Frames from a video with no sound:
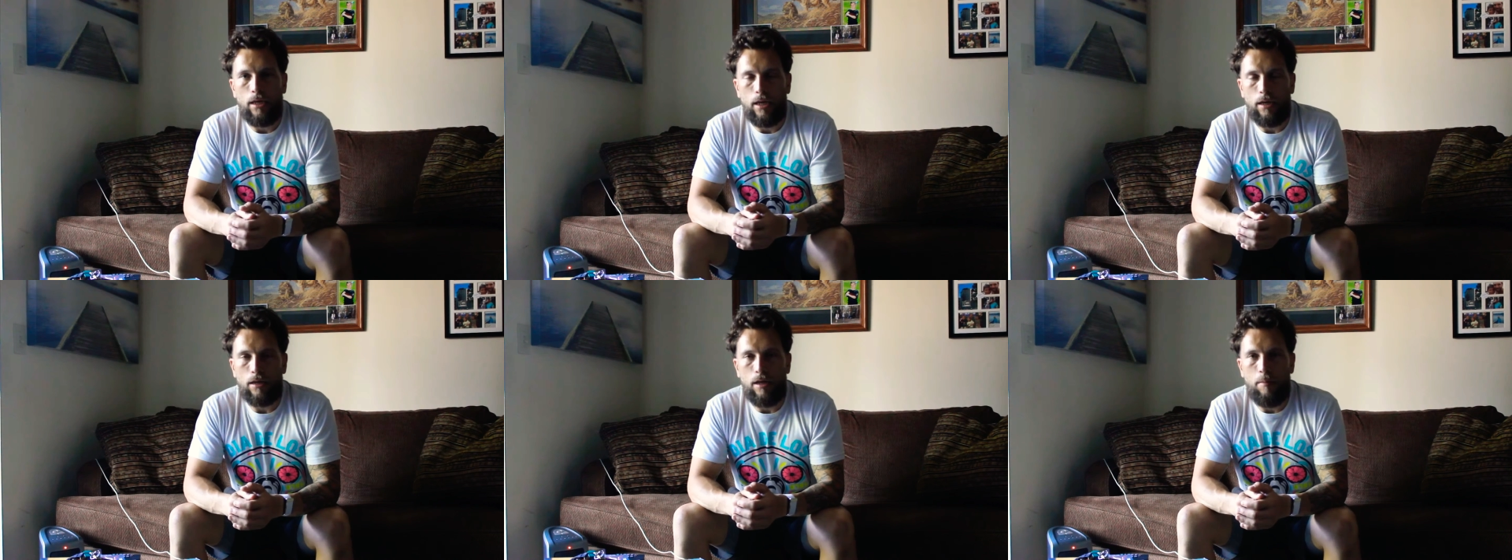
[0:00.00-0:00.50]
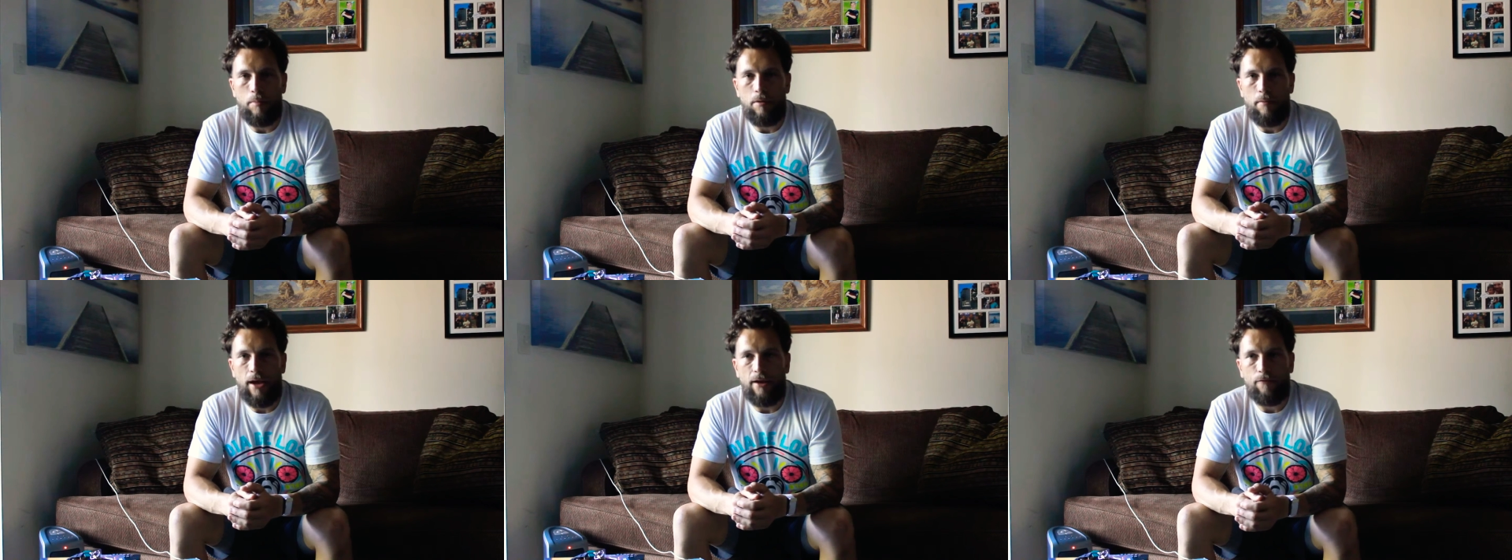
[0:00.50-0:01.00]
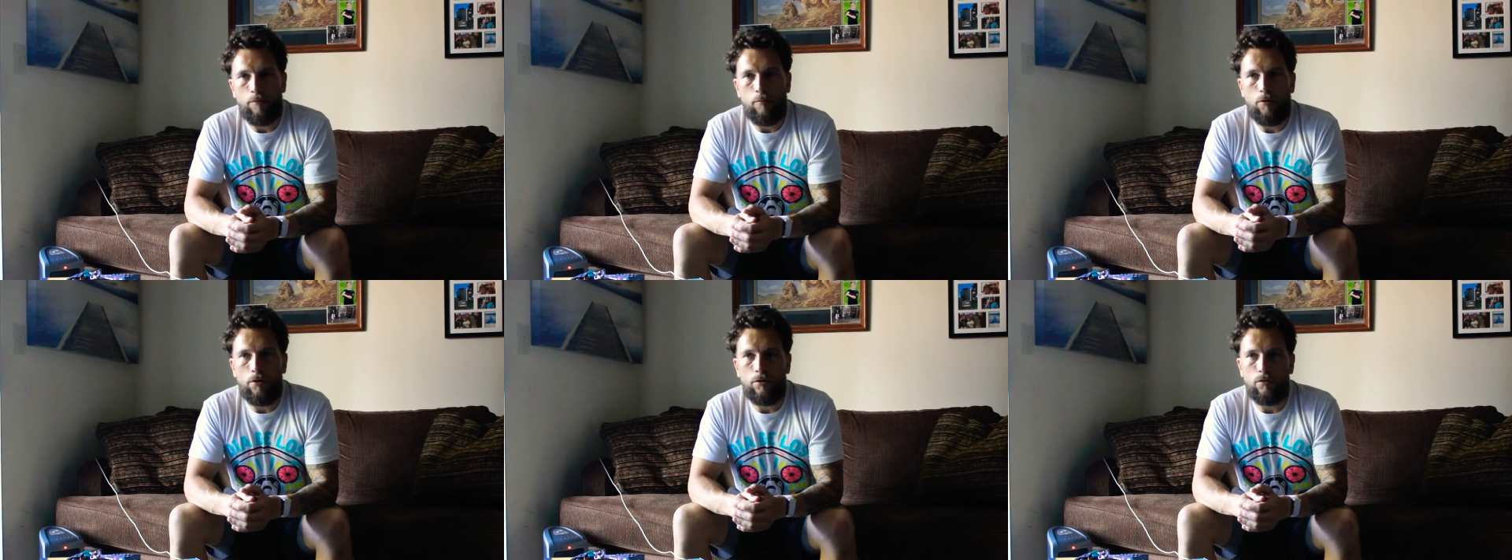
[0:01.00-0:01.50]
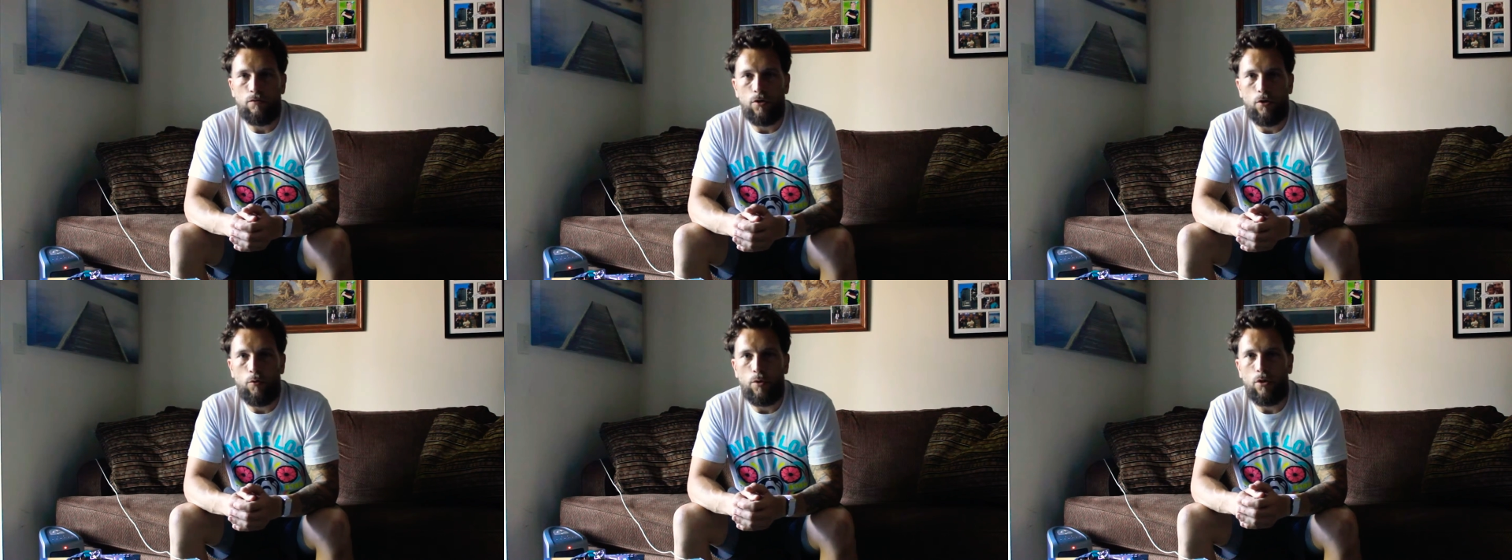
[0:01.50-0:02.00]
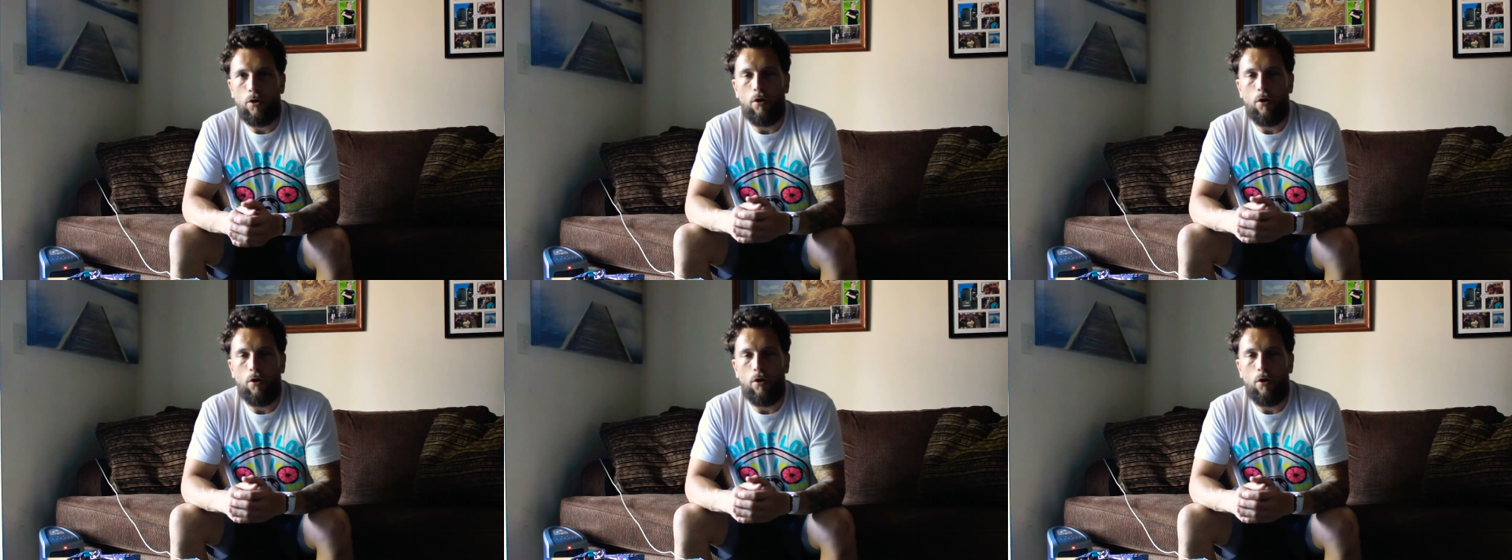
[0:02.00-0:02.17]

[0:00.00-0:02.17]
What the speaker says: And coming back from Roseville with